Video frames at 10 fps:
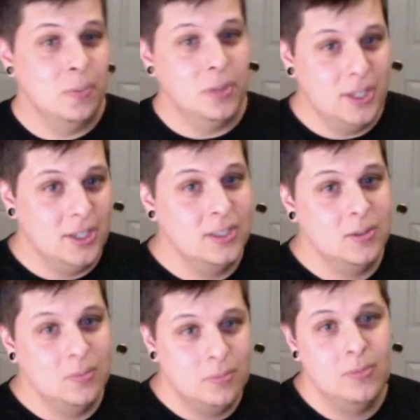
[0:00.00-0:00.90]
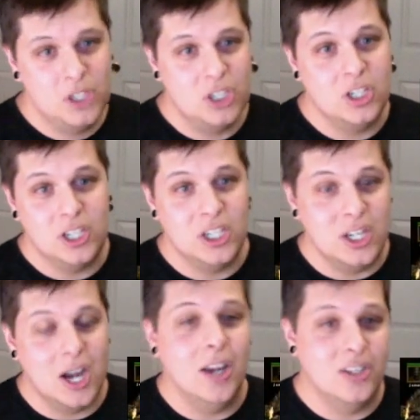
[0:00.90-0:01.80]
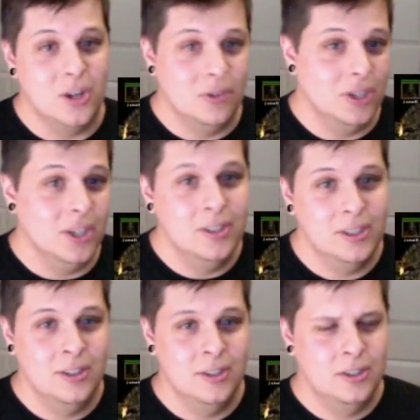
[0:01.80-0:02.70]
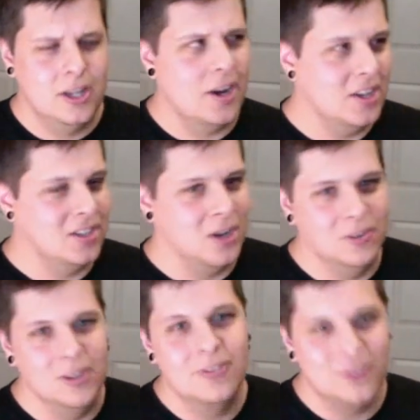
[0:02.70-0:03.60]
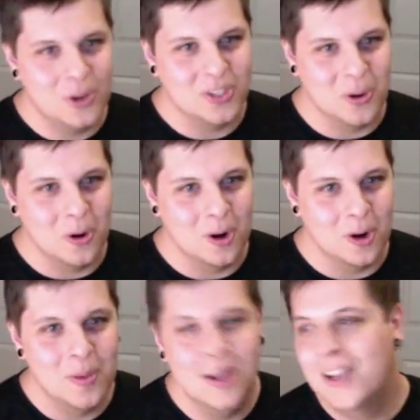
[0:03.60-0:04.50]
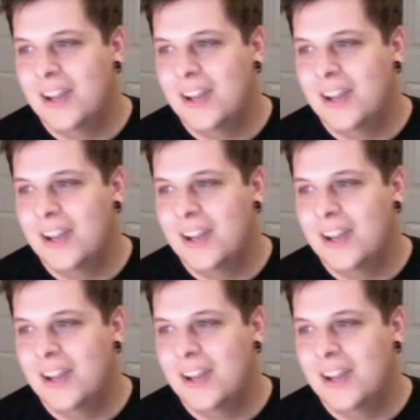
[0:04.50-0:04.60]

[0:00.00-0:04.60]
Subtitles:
Please, GGG Ice Nova. Not Ice Nova, Frozen Orb.